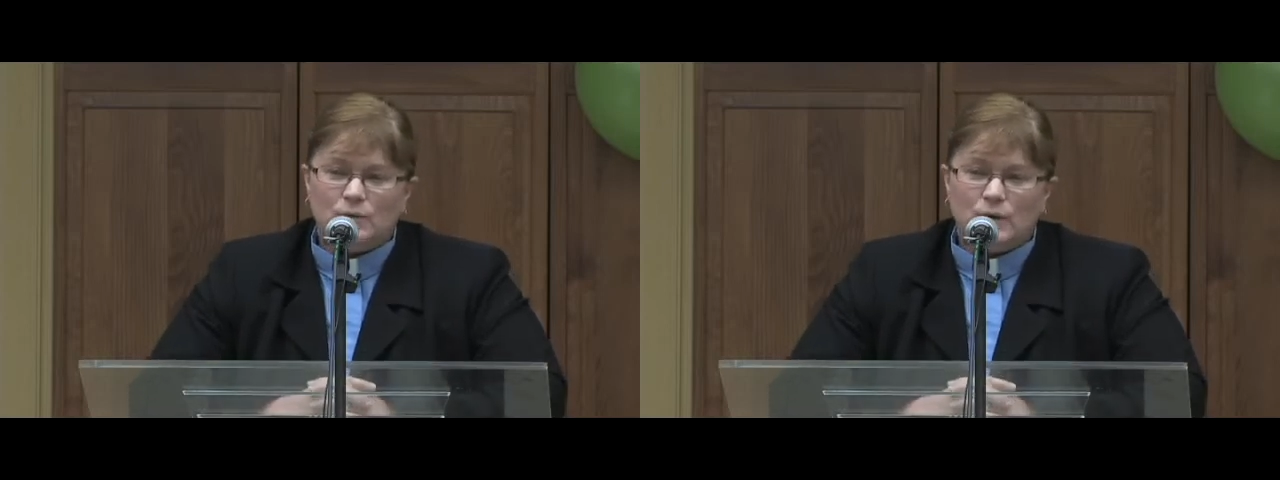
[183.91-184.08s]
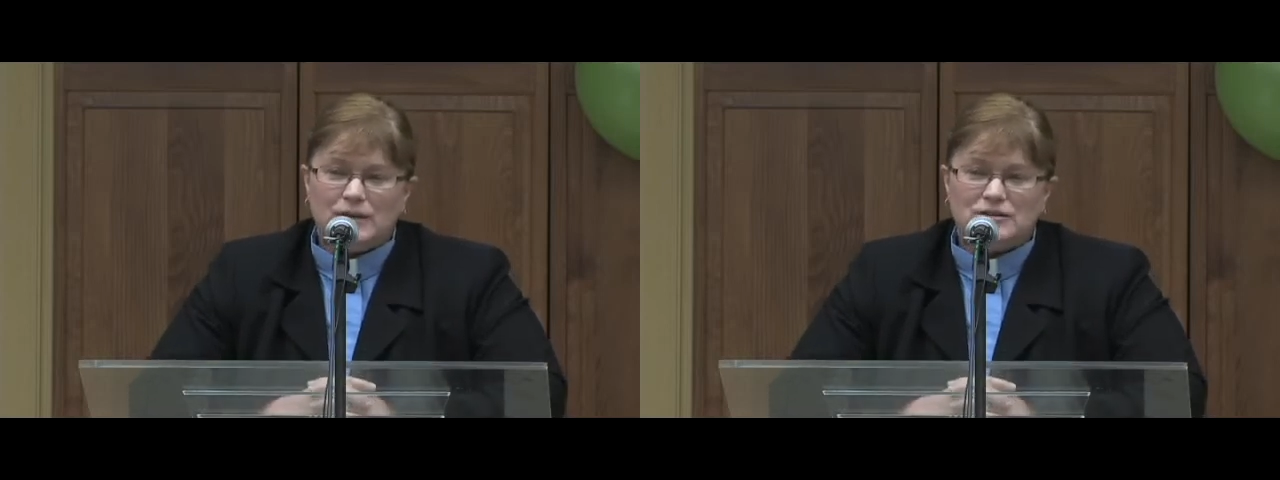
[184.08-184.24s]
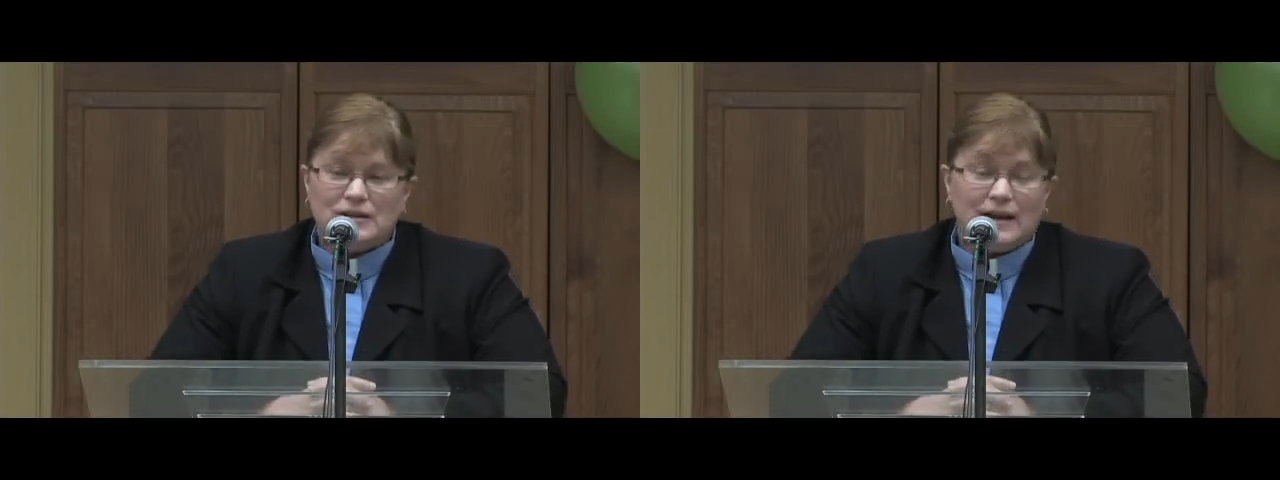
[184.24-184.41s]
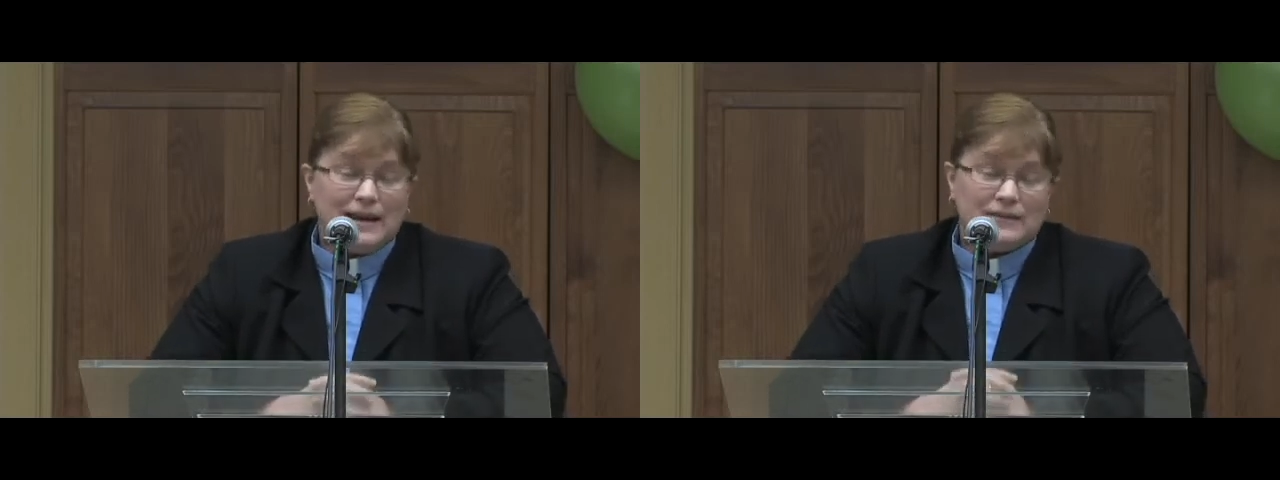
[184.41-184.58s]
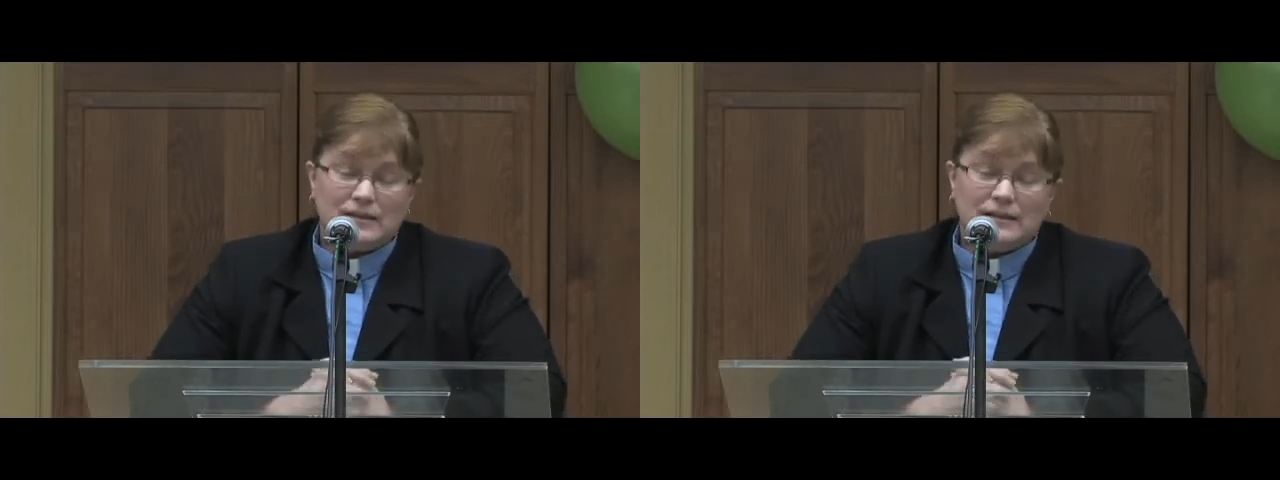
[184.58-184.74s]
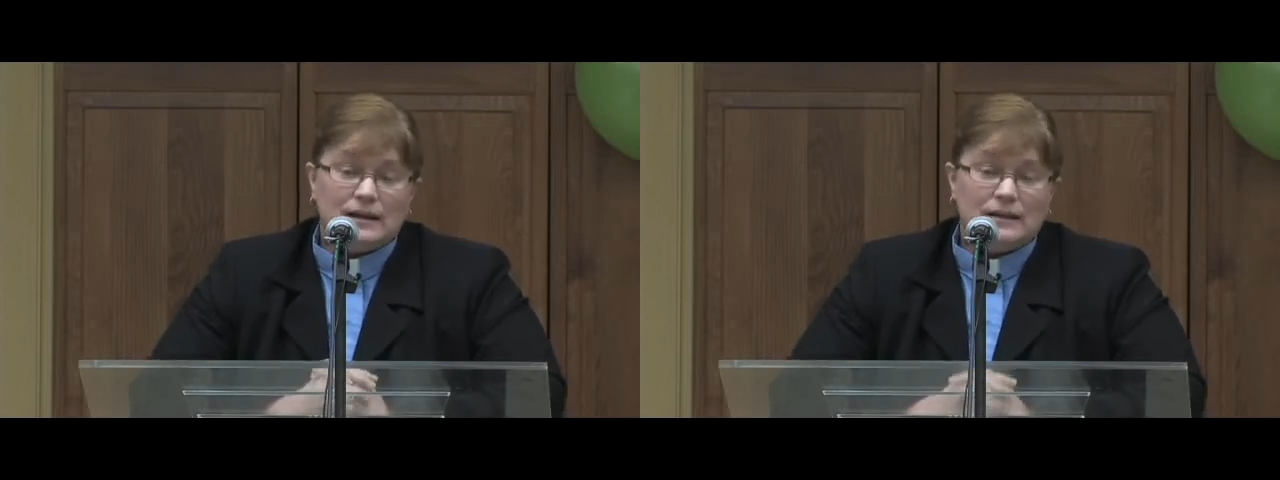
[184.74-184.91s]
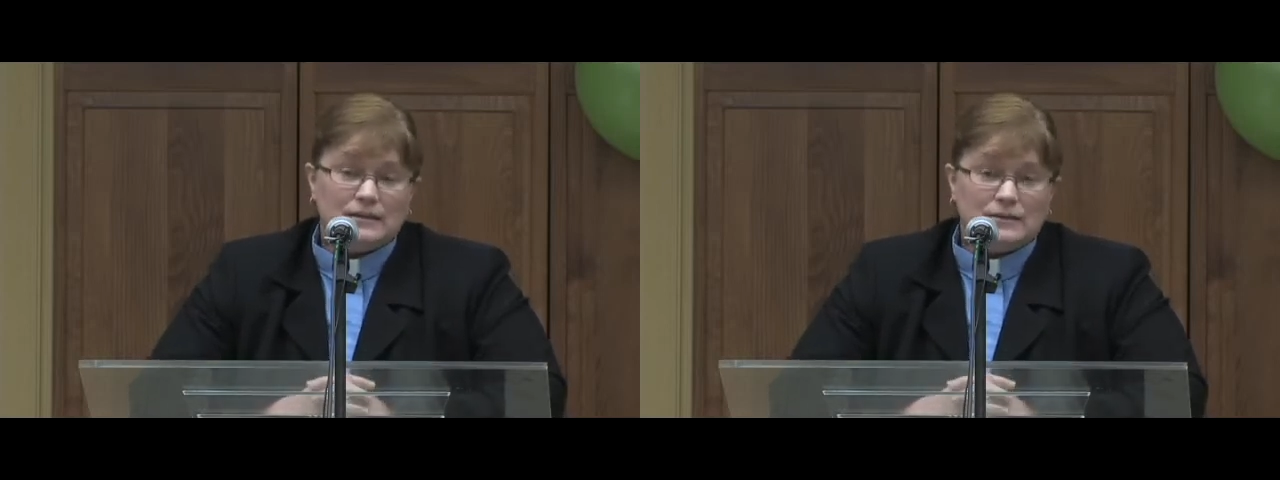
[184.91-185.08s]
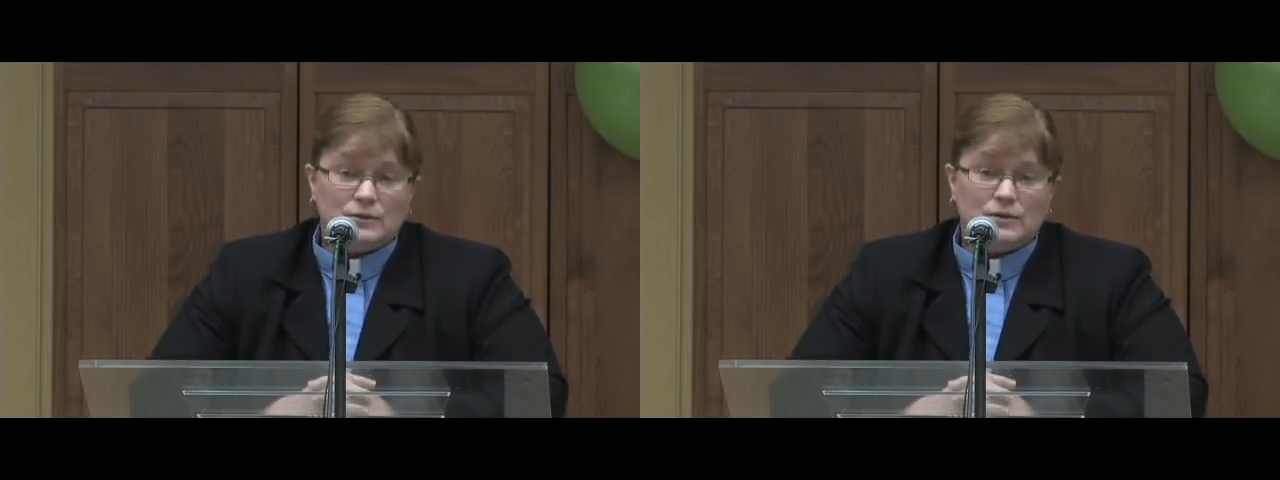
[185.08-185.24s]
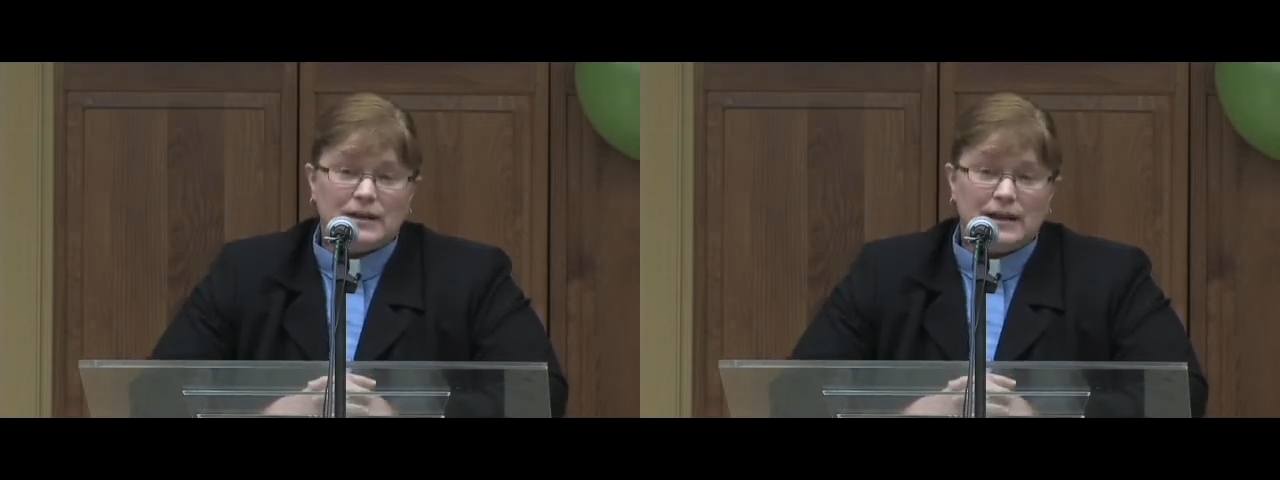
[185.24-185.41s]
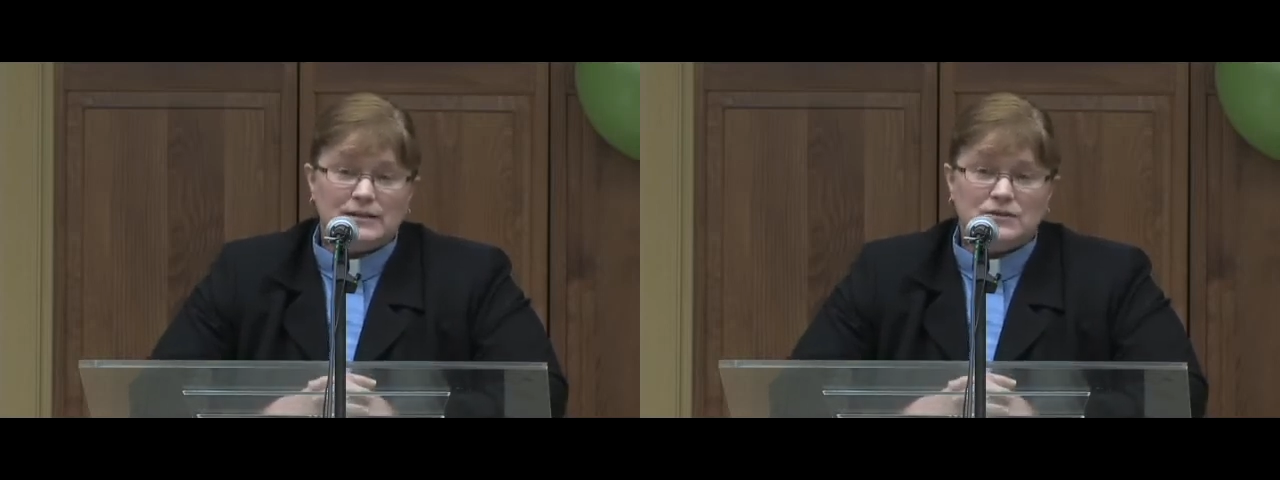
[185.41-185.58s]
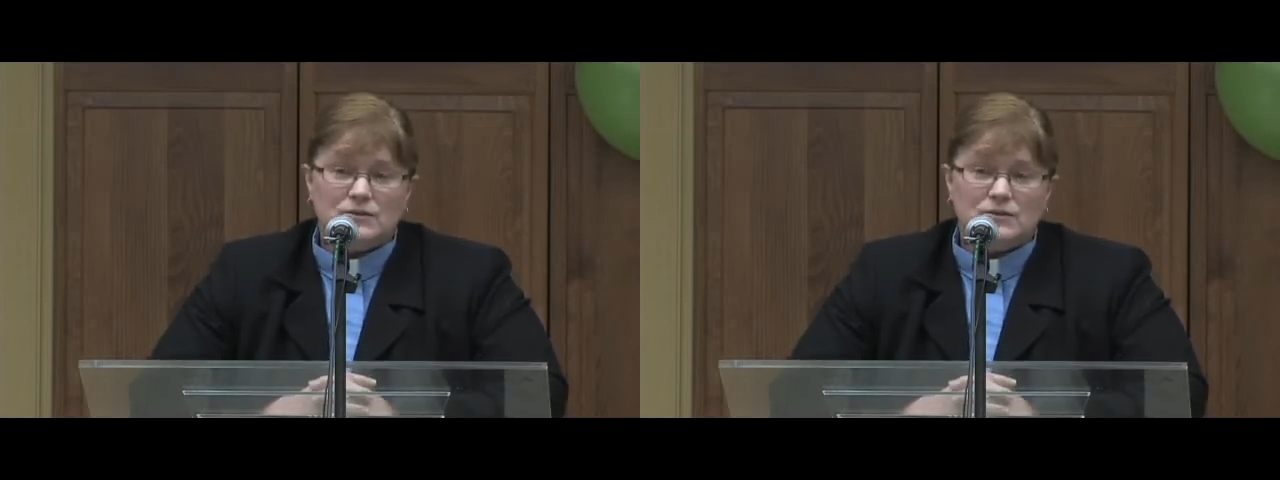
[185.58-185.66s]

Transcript: which I have to tell you the Lord had to